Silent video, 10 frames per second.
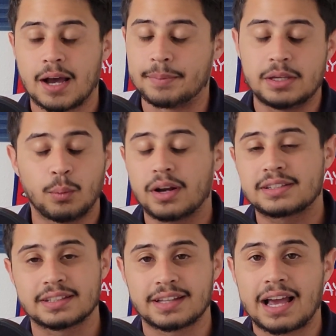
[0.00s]
I mean, he went
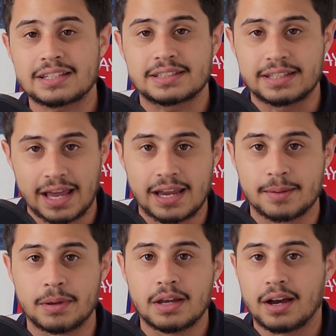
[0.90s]
into last
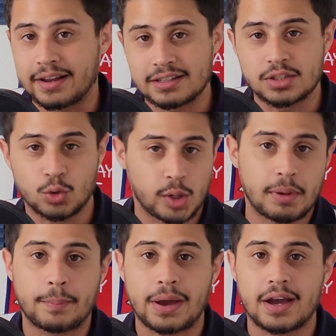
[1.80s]
game against the Green
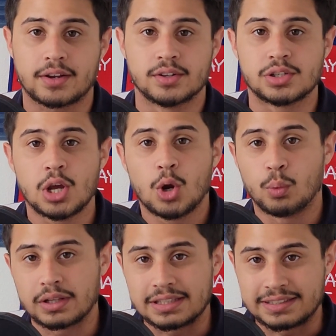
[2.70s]
Bay Packers
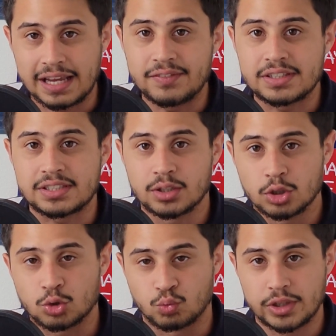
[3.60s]
with David
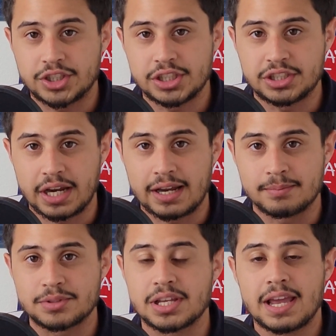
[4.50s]
Sills, Richie
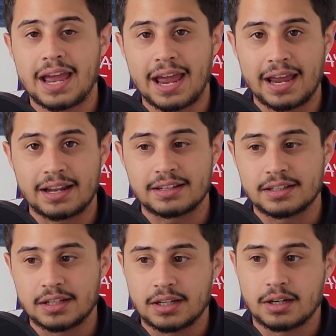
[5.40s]
James, and